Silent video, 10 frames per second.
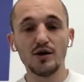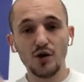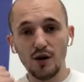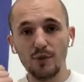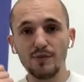
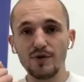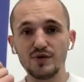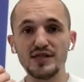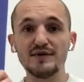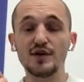Not a problem, you
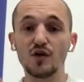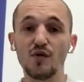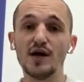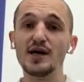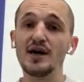received it,
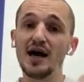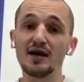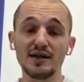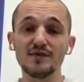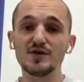great.
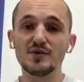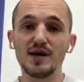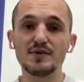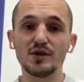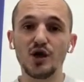I'll give you some
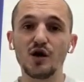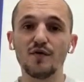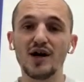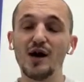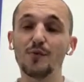time to look over
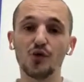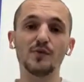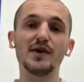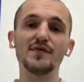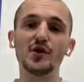it. I'll
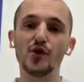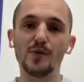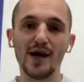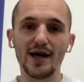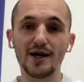probably give you a call
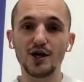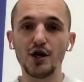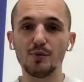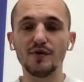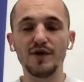back in a
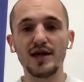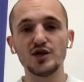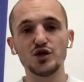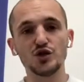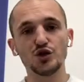couple of
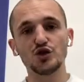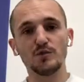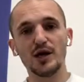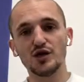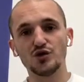days just to
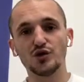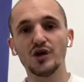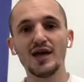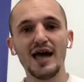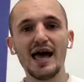make
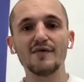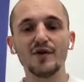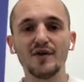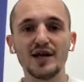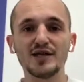sure
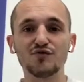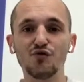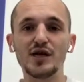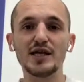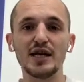everything is
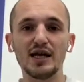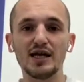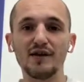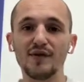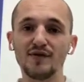really
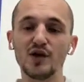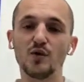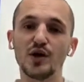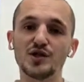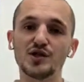clear. If you have any
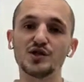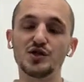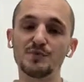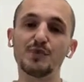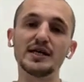questions,
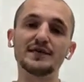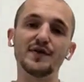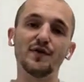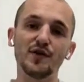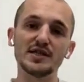just please
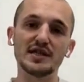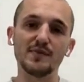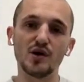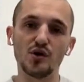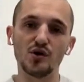feel free to give
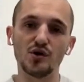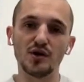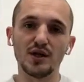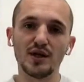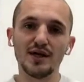me a
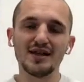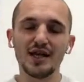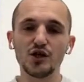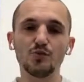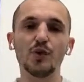call.
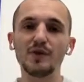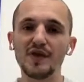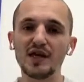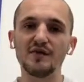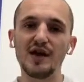Like, you probably
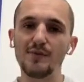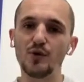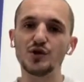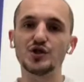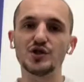think of that
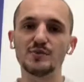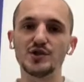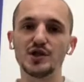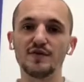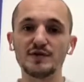more as customer
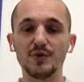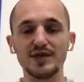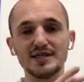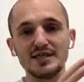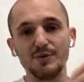service, but
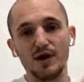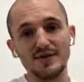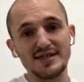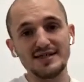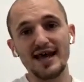this is part of a
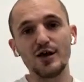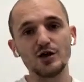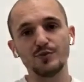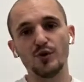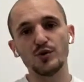
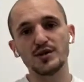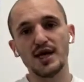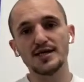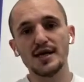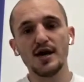sales
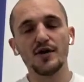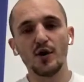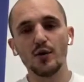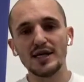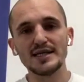process
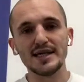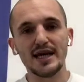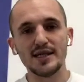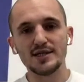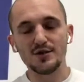that we need to
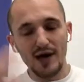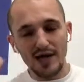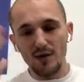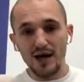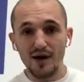get into.
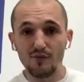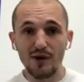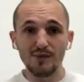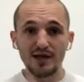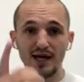Anyway, I'm
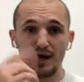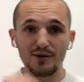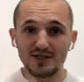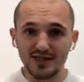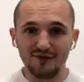rambling now and
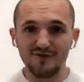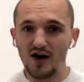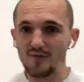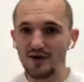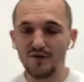it's like a
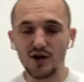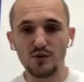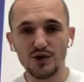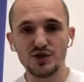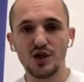5-minute video,
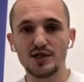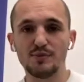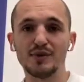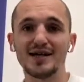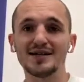which is not as I
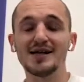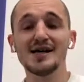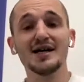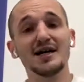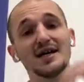planned.
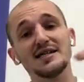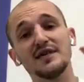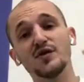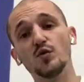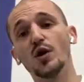Guys,
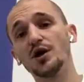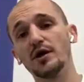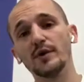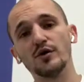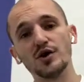if you want to
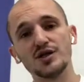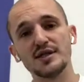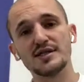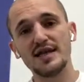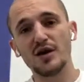come across
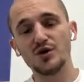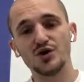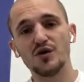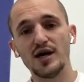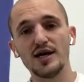the sales
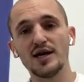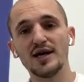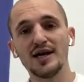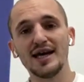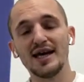training,
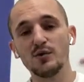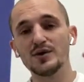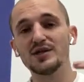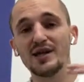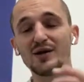it
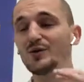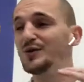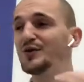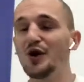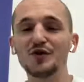will
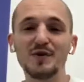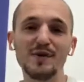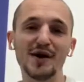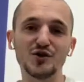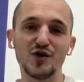not be
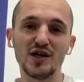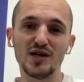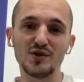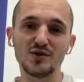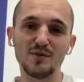about
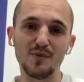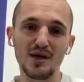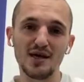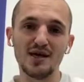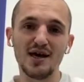training you to
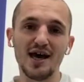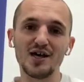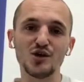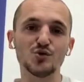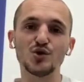be a
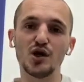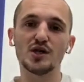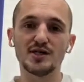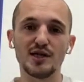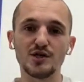used
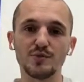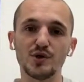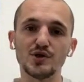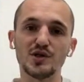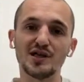car
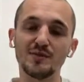salesperson.